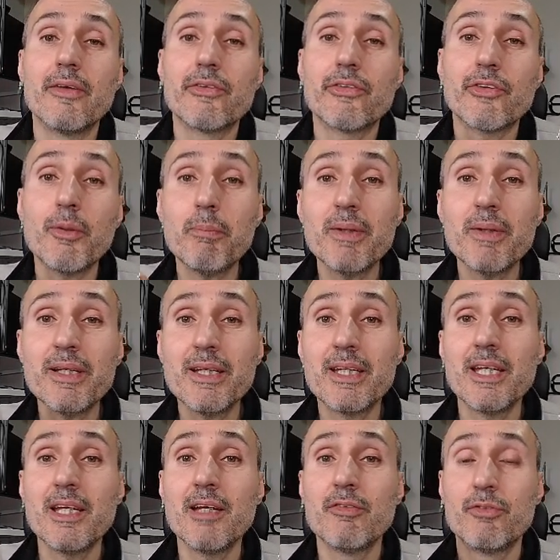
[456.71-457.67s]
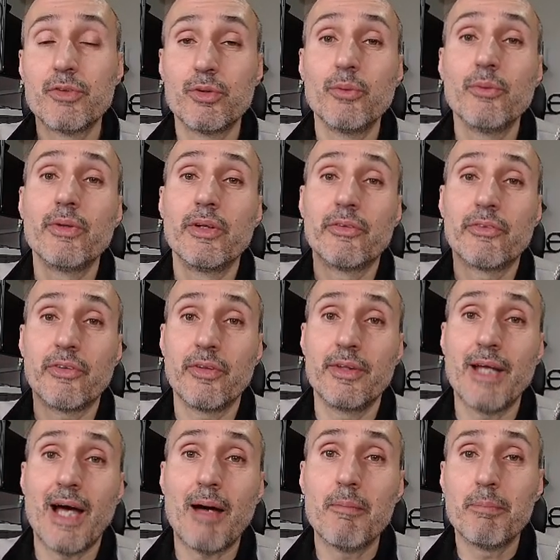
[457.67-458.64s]
simply give to this
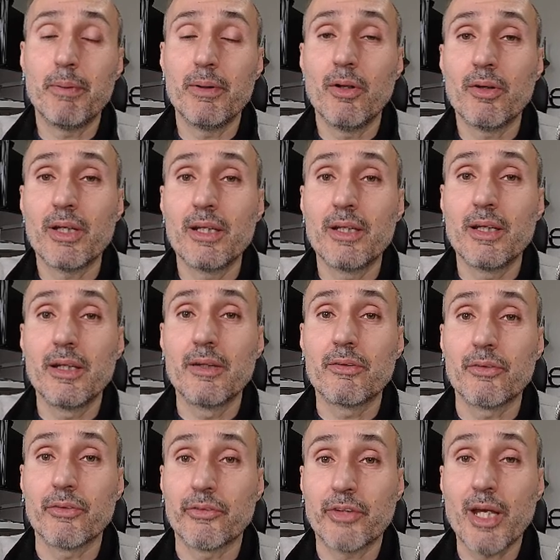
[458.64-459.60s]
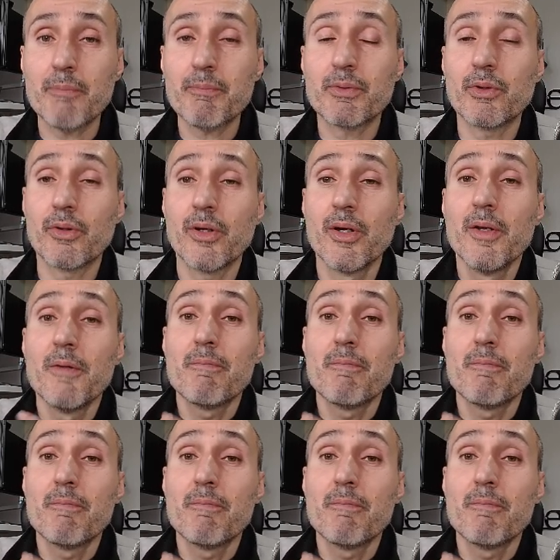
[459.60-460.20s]
dump login interceptor